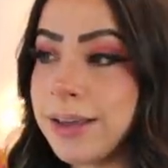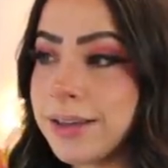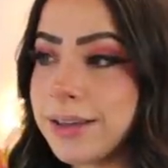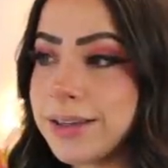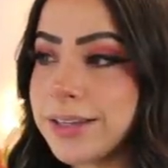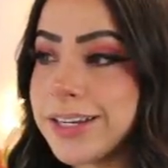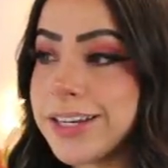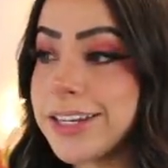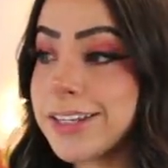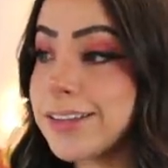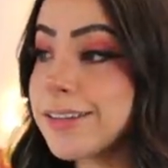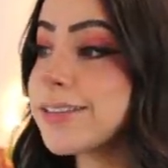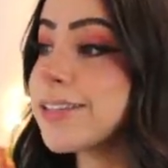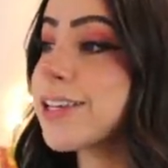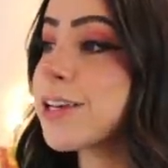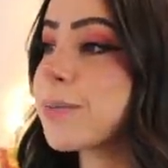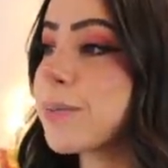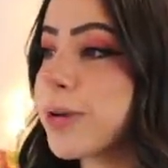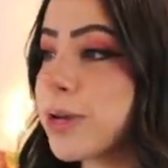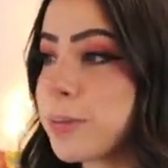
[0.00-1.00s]
And it looks
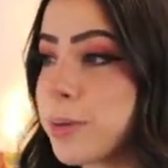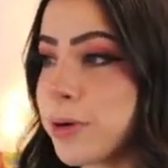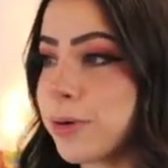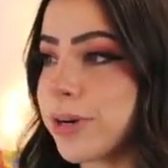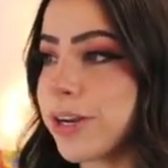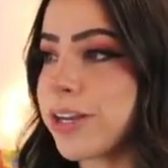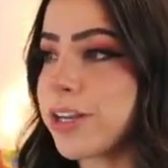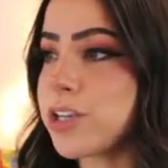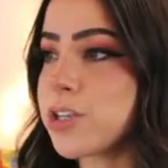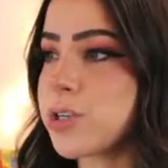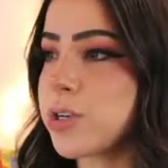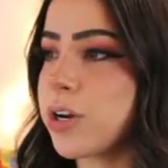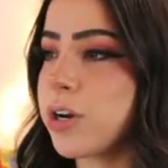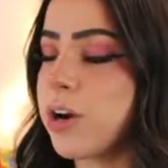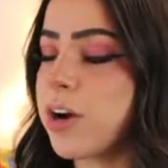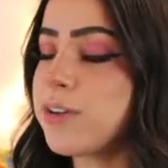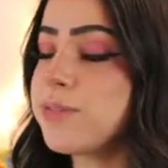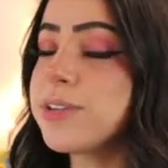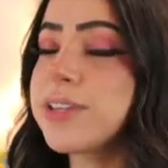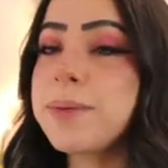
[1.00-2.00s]
like my opponent is starting
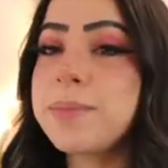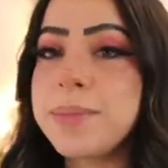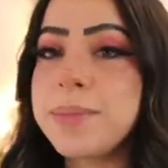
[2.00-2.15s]
off with a